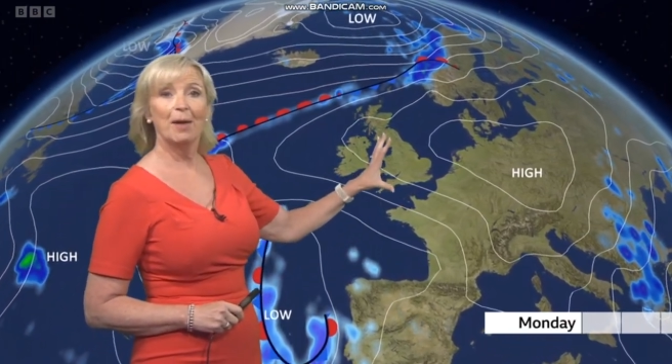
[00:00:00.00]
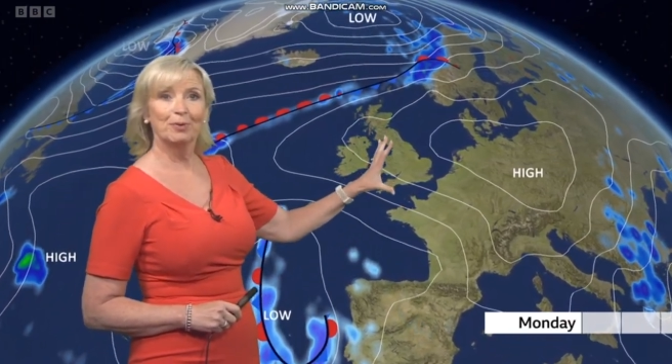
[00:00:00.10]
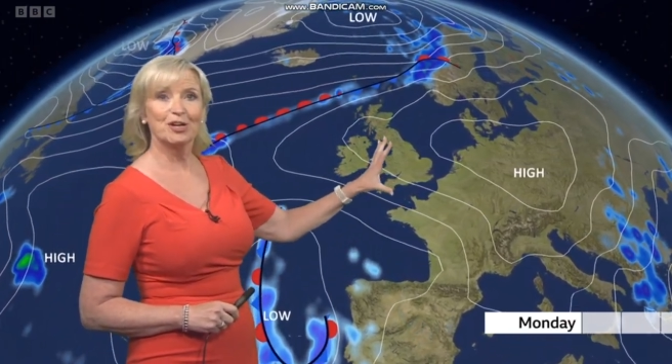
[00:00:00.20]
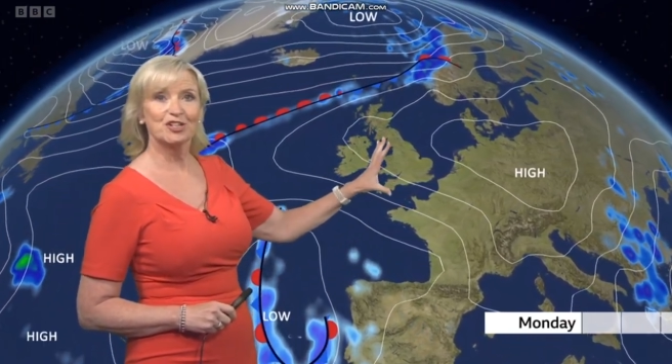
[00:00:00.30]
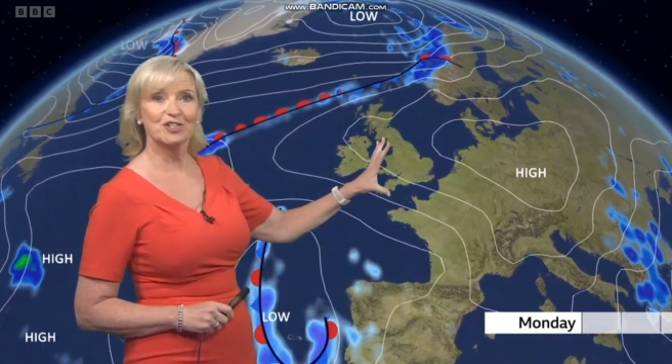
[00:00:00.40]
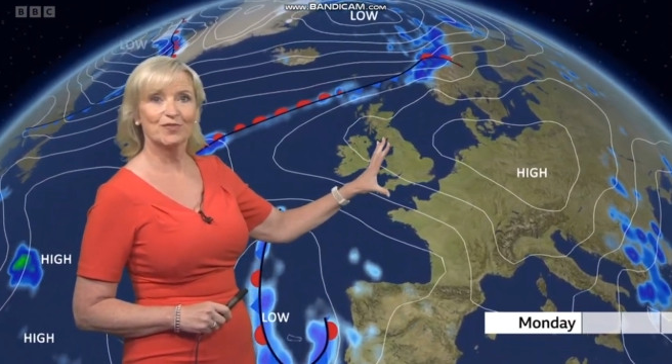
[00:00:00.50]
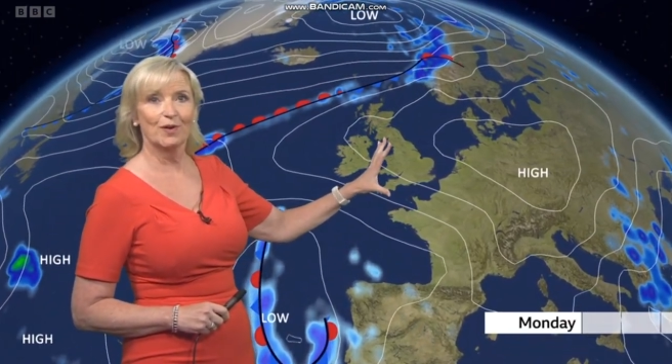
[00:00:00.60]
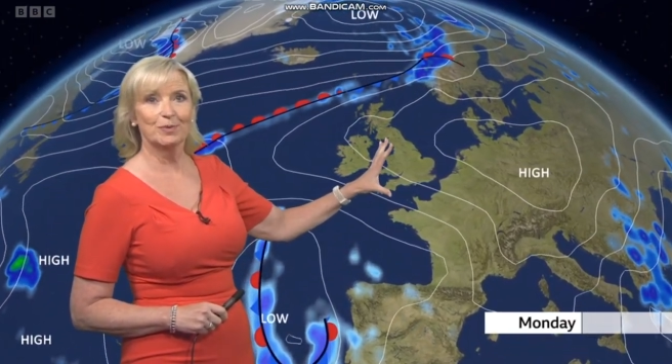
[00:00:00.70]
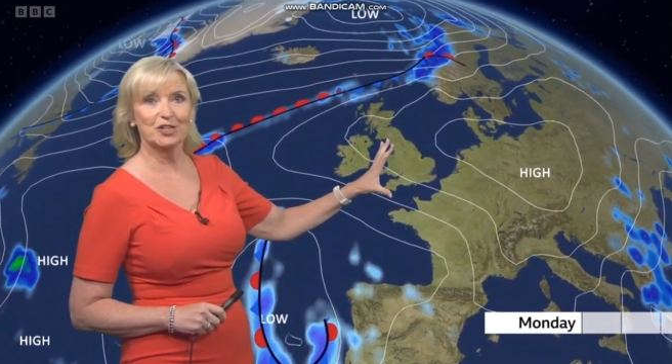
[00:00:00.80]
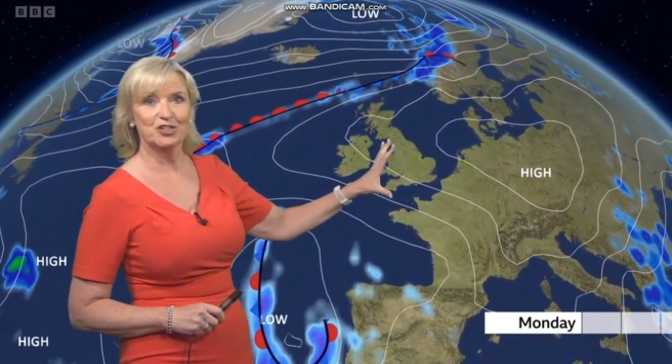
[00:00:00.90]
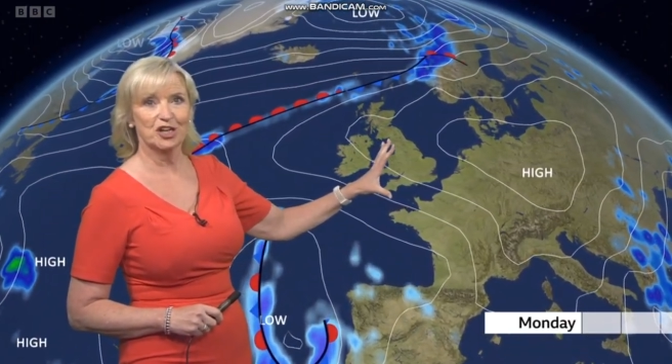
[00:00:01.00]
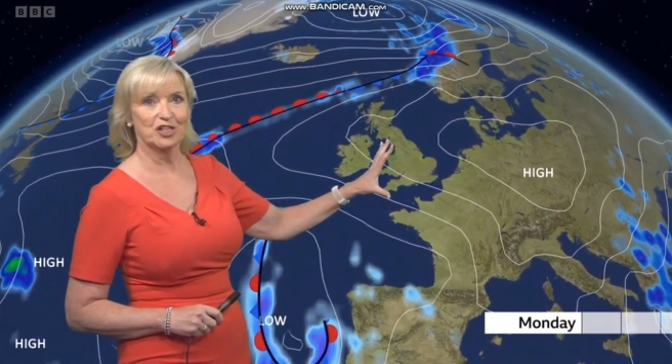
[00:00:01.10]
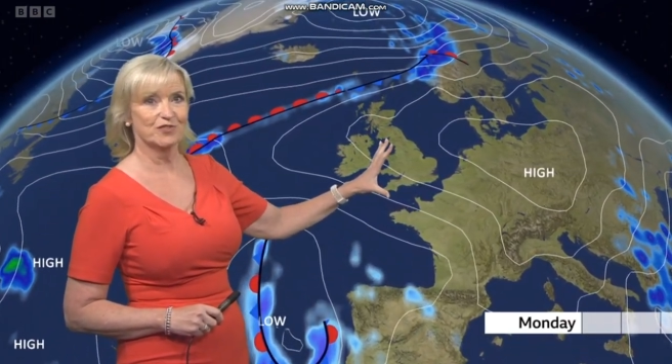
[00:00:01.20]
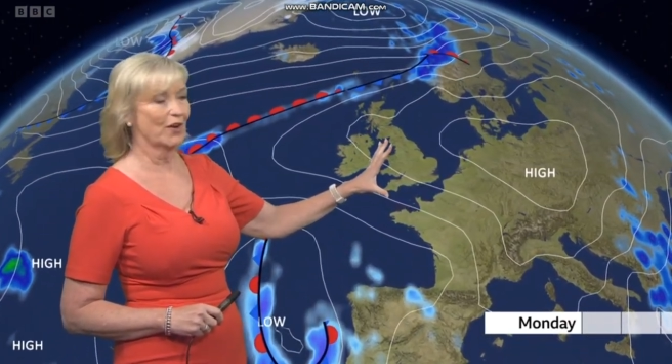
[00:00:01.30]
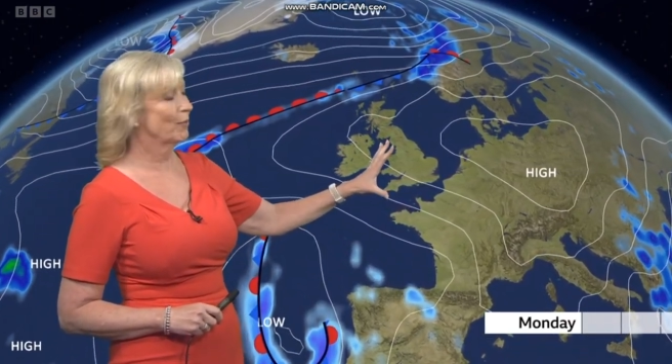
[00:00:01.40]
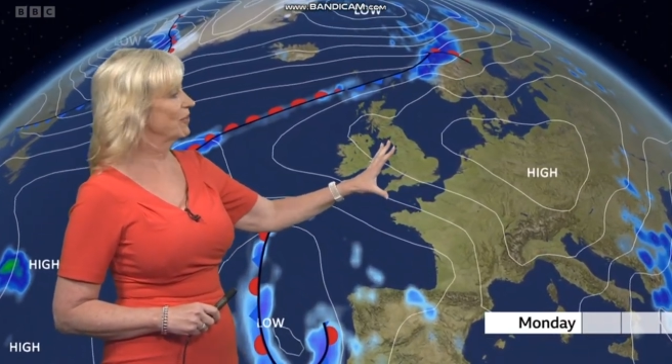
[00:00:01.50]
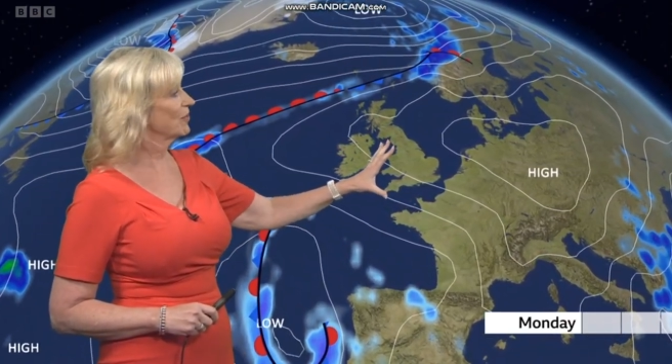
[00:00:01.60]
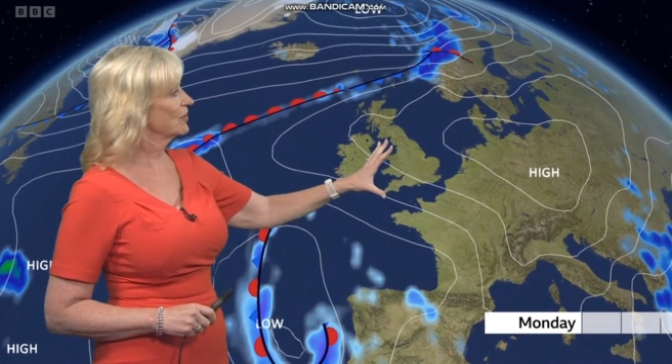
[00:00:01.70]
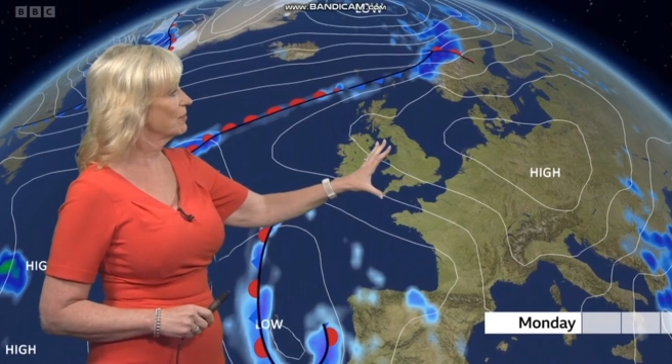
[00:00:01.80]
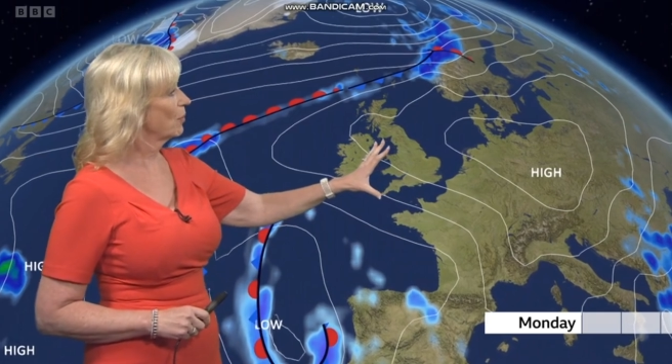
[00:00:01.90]
High pressure is firmly in charge of our
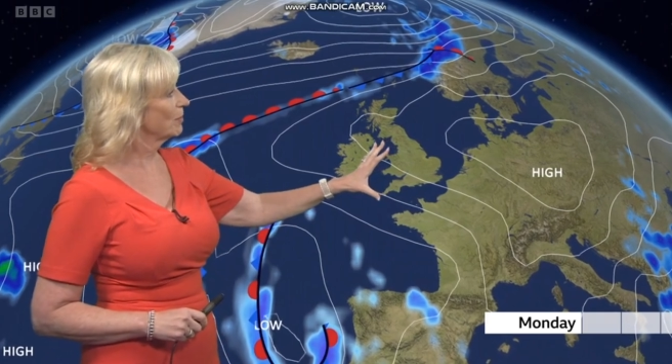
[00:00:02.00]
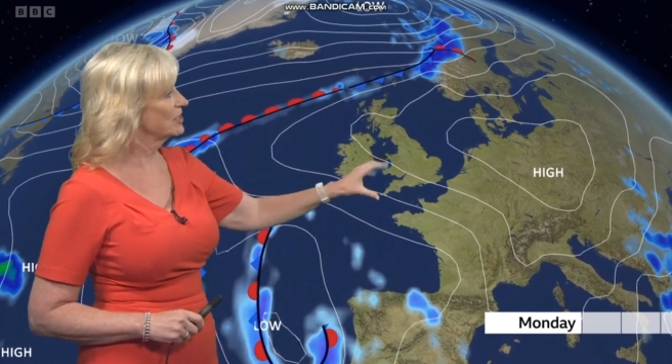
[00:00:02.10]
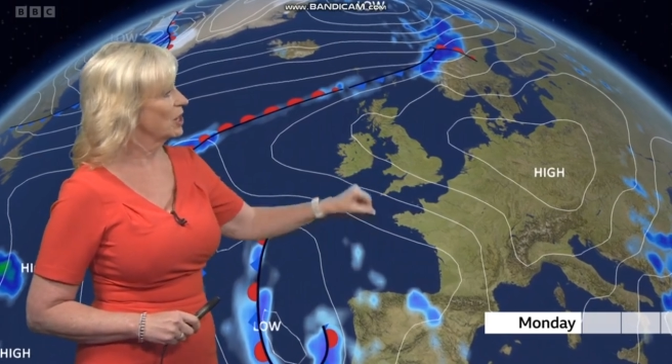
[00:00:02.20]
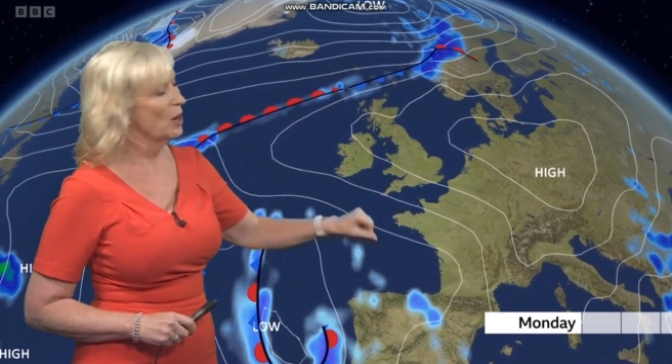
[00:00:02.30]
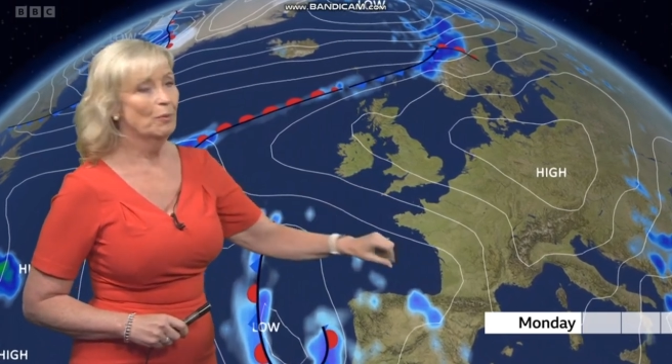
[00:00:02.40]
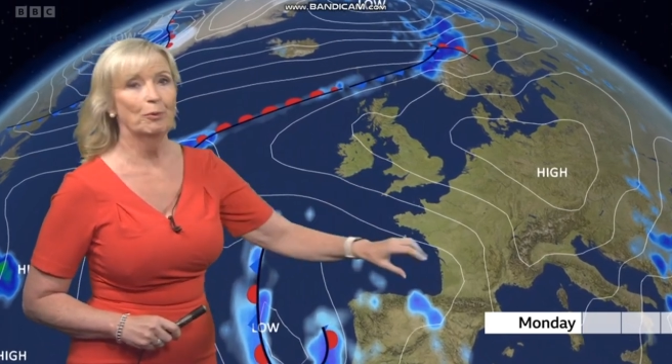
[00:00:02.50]
weather at the moment.